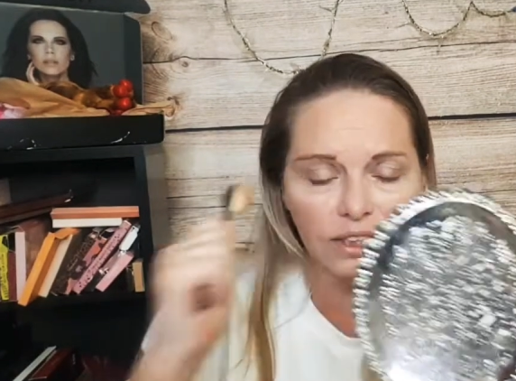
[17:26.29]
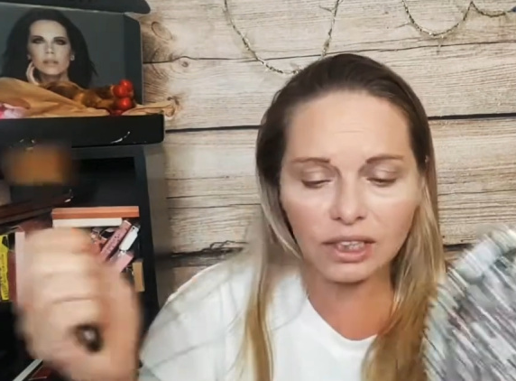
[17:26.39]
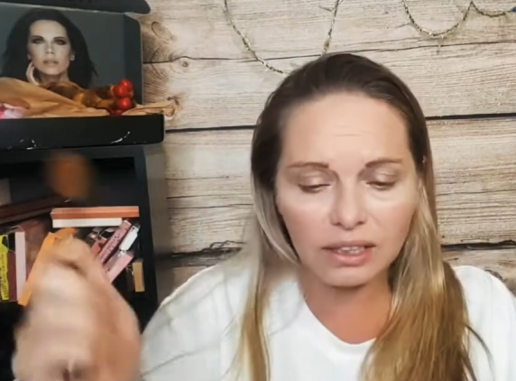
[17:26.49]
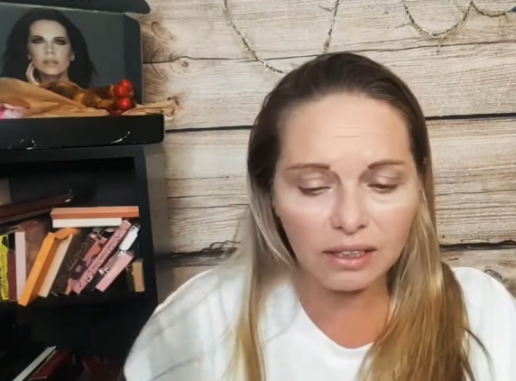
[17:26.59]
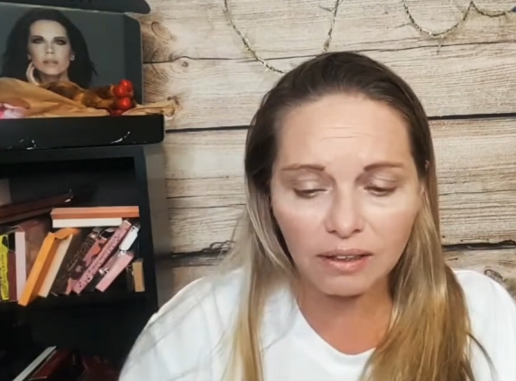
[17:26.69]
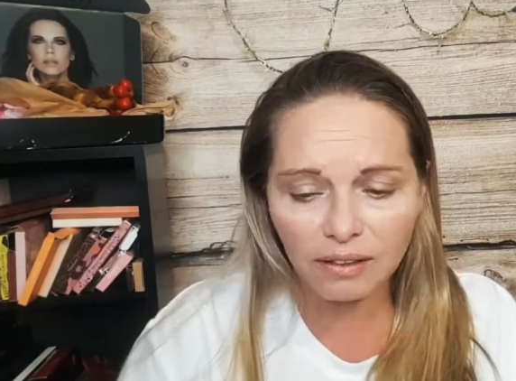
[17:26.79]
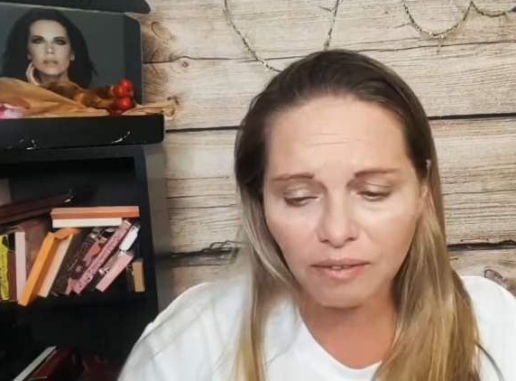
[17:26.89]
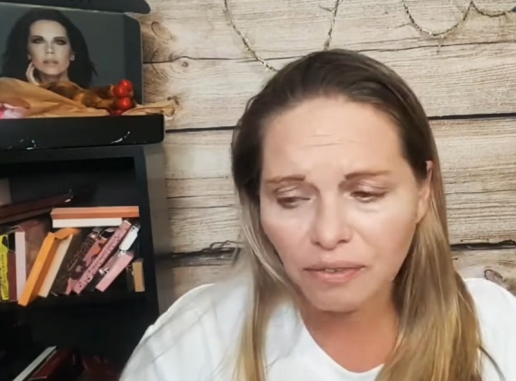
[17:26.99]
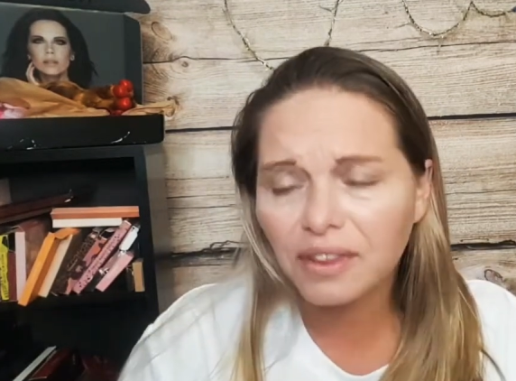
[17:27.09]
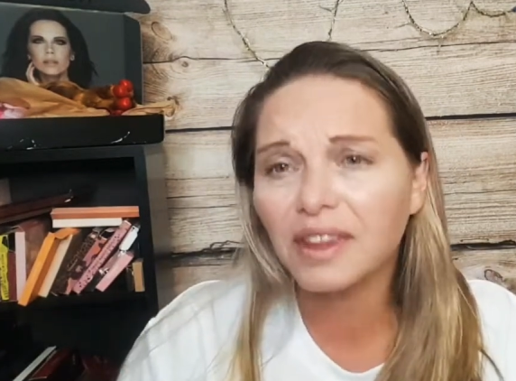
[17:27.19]
Speaker 1: just,
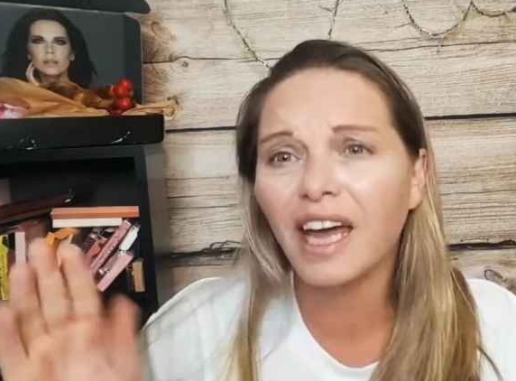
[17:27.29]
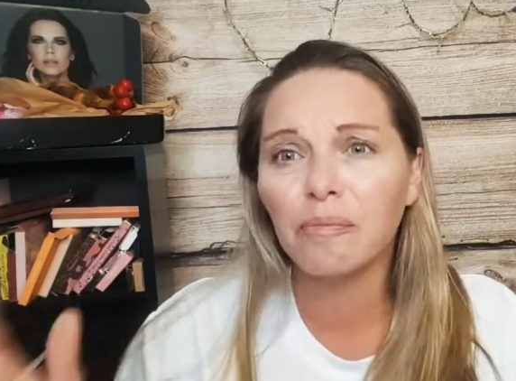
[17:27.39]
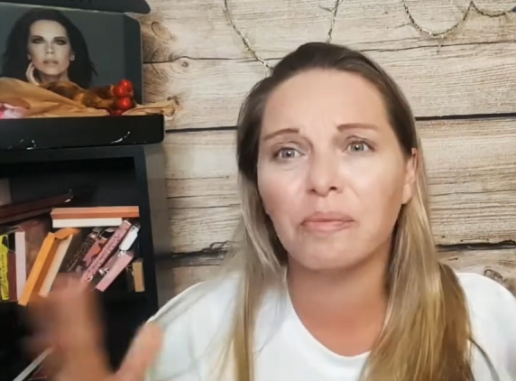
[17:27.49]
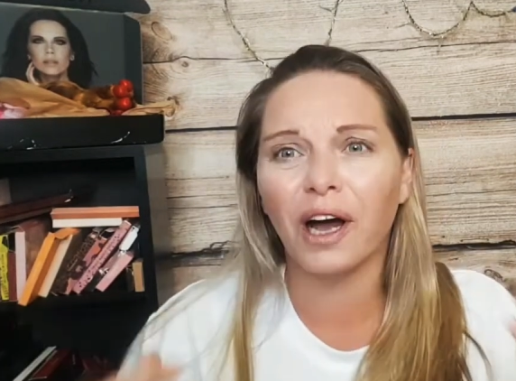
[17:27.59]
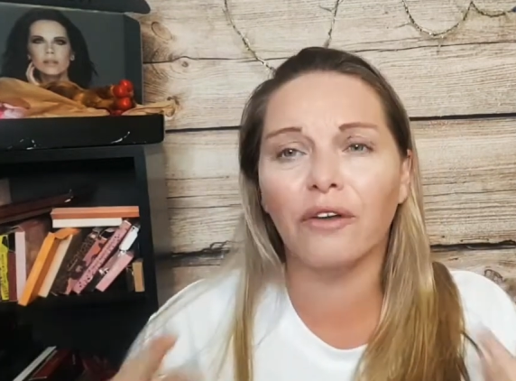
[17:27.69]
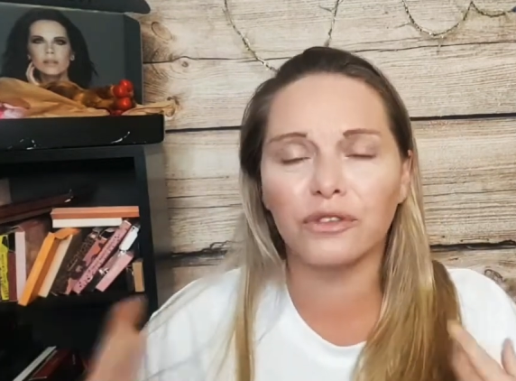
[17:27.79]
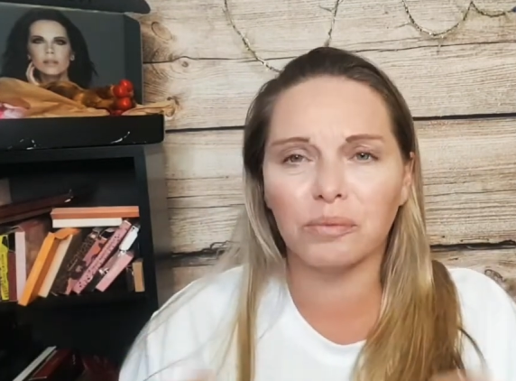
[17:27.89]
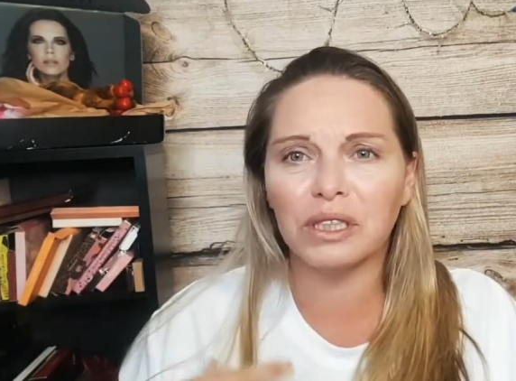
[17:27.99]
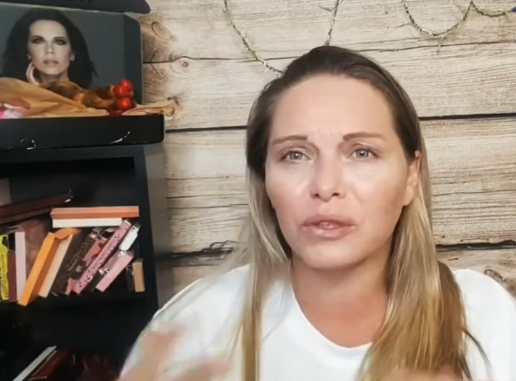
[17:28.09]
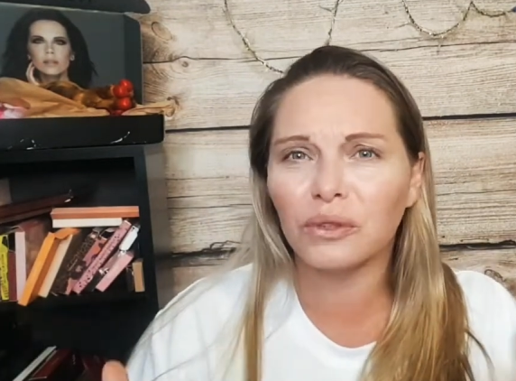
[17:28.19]
that
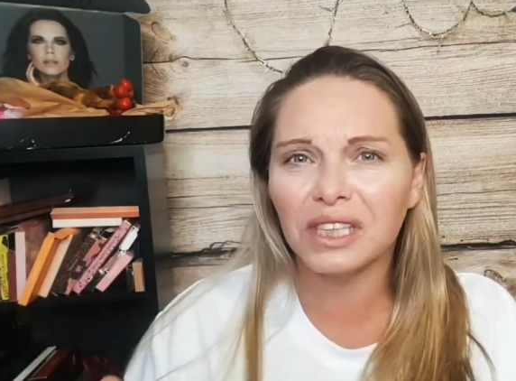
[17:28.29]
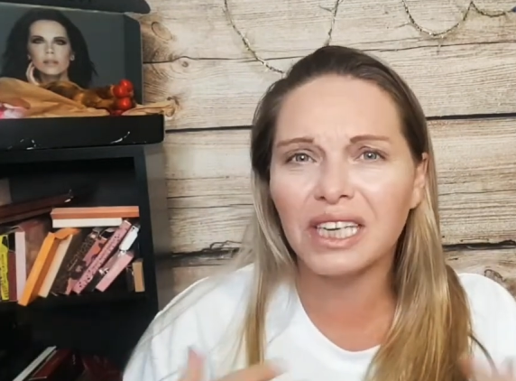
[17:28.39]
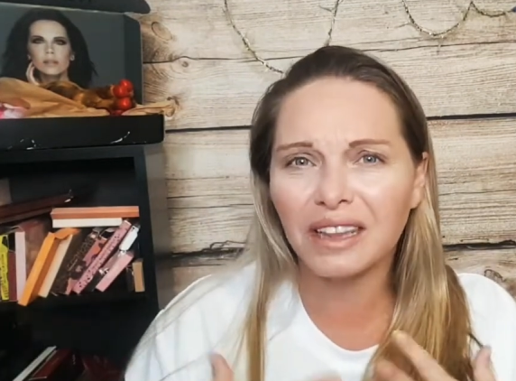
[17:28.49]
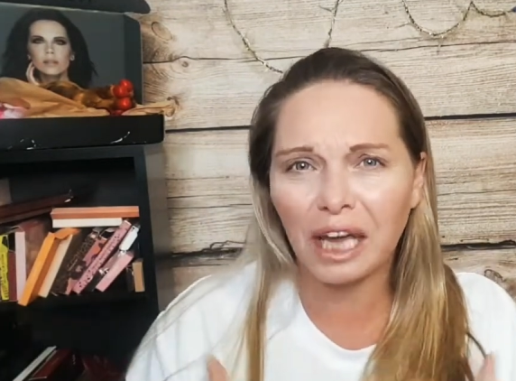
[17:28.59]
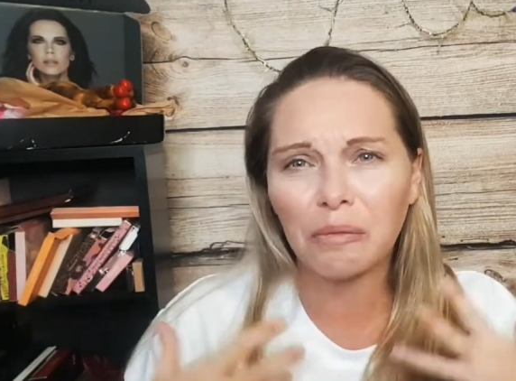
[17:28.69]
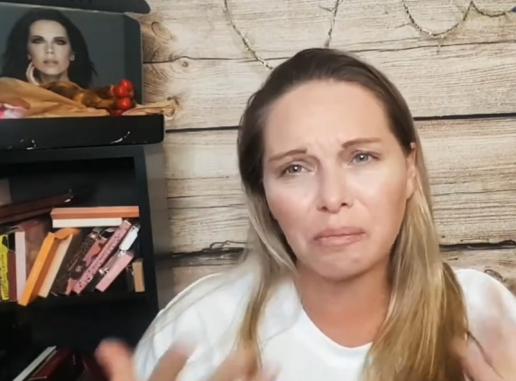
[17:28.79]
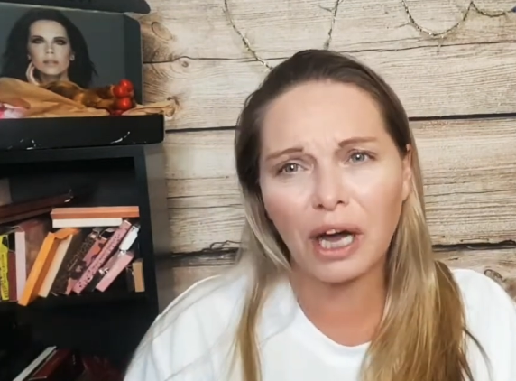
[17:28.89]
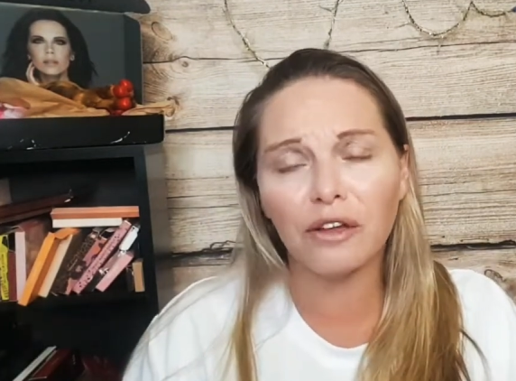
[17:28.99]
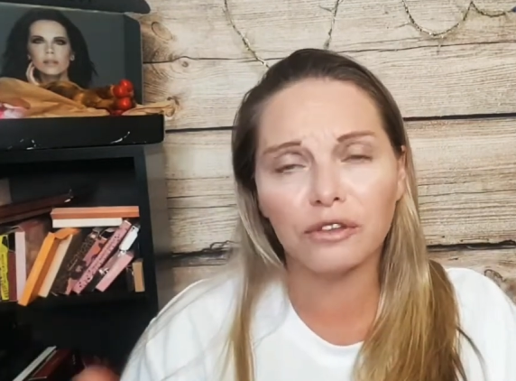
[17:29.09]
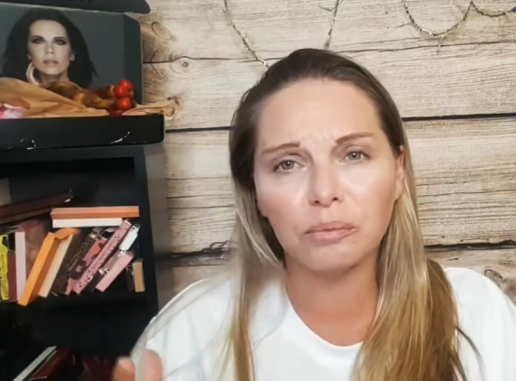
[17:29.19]
bothers me. So seeing that
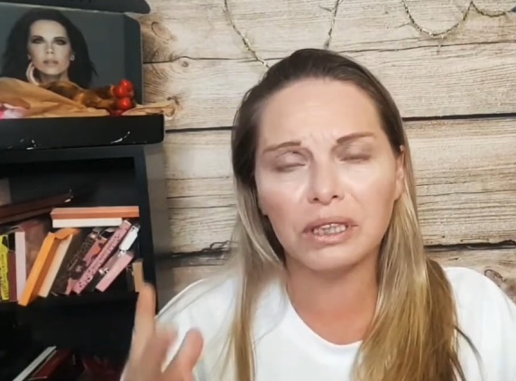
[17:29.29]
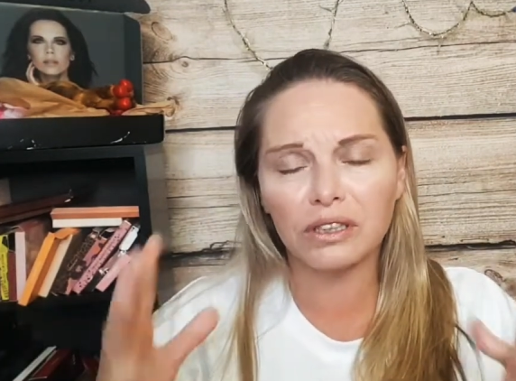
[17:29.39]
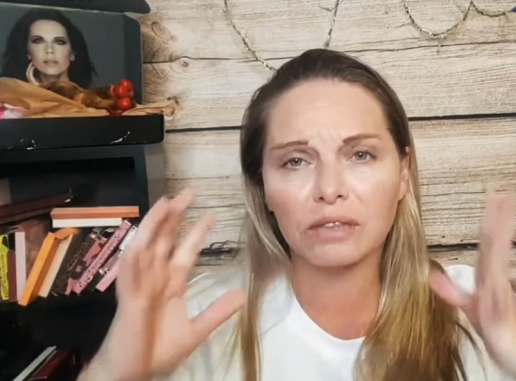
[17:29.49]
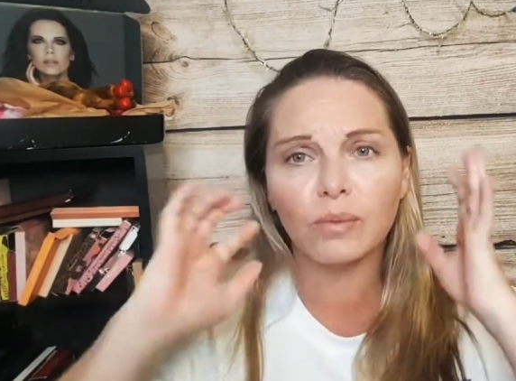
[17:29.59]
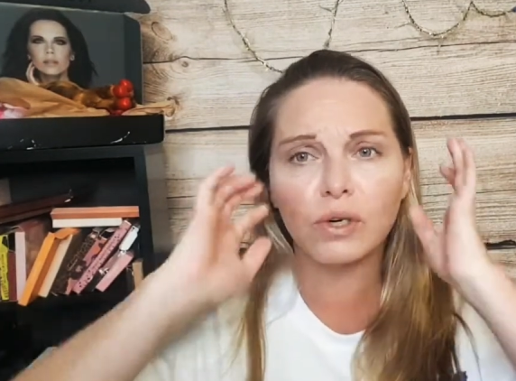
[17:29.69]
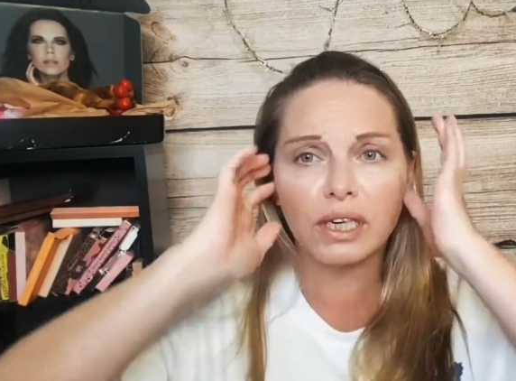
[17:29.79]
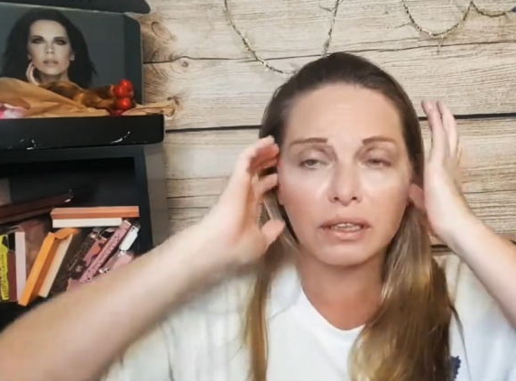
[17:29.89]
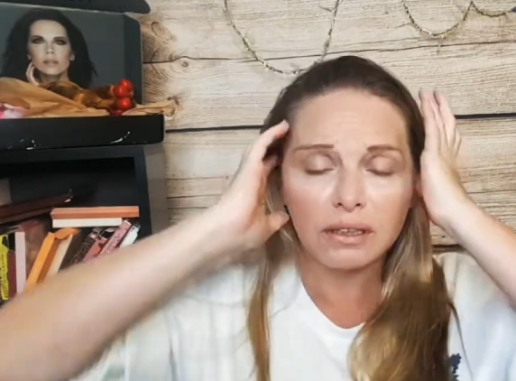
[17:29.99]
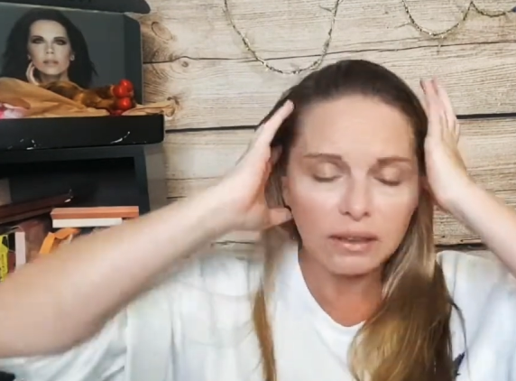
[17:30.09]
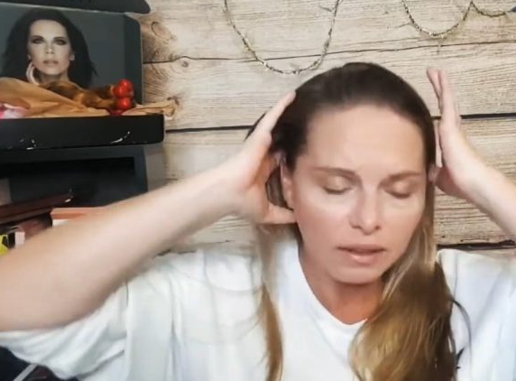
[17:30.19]
bothered me this morning.